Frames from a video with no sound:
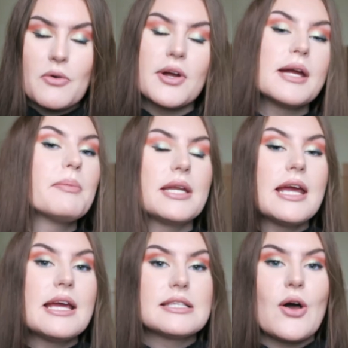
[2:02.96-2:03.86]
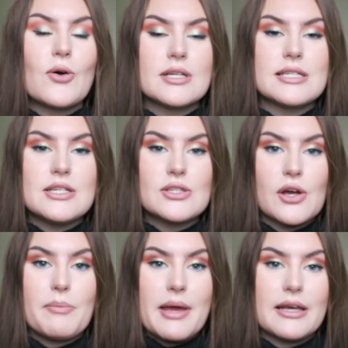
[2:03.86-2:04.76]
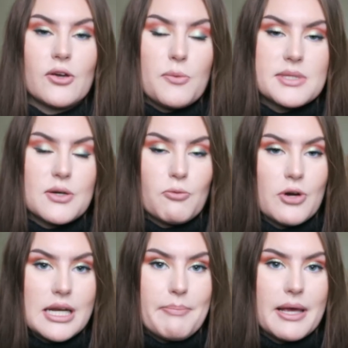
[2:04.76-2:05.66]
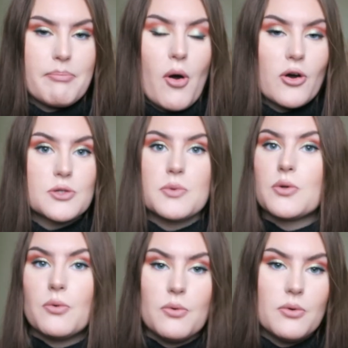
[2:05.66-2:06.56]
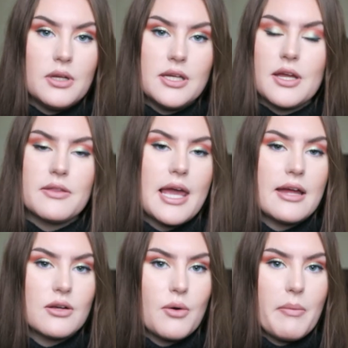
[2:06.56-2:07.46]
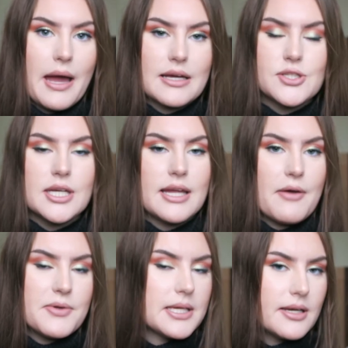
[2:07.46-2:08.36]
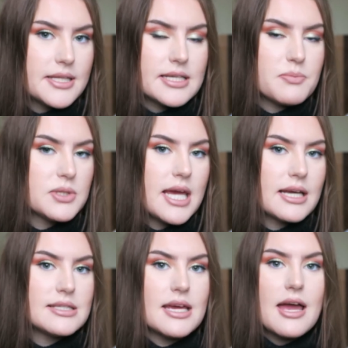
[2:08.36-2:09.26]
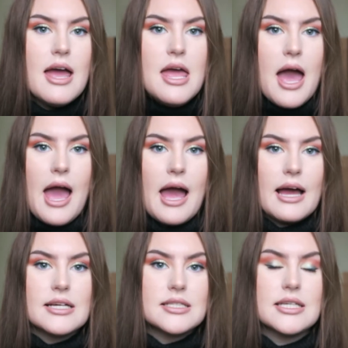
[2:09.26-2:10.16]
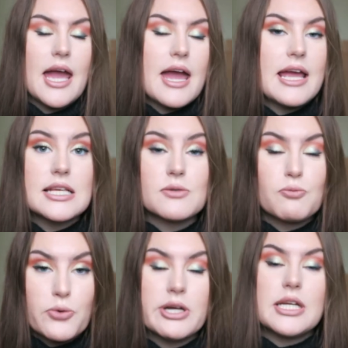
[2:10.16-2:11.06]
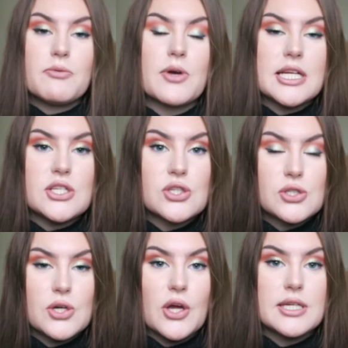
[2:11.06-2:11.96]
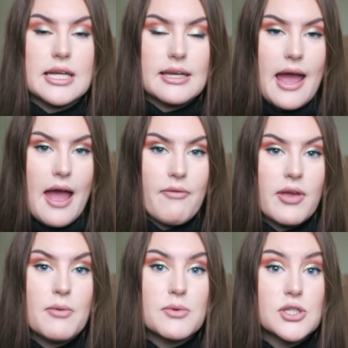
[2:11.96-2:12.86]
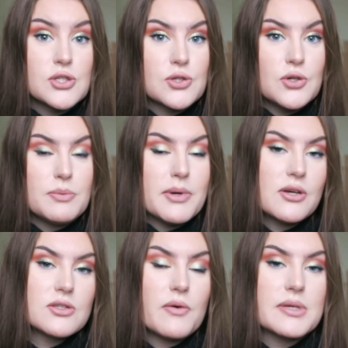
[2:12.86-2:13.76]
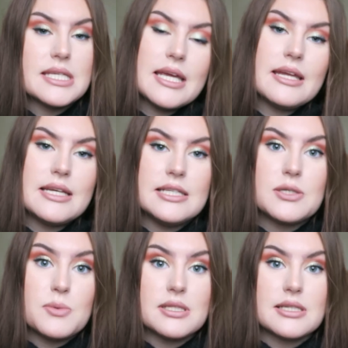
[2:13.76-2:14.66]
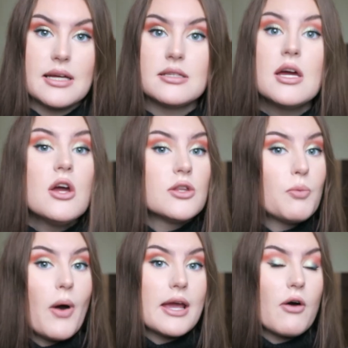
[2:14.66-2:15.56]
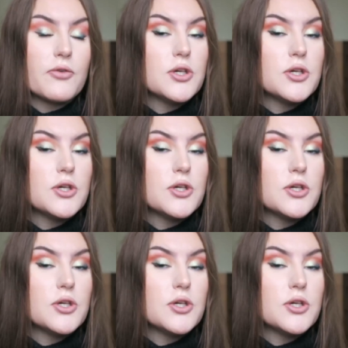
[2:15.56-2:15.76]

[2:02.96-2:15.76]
worry. But it is honestly so big. It comes in a really big box with all, you know, the adequate packaging, everything like that to protect it. And yeah, it's really, really sturdy and heavy, which is good because obviously it needs to withstand Stand the weight of a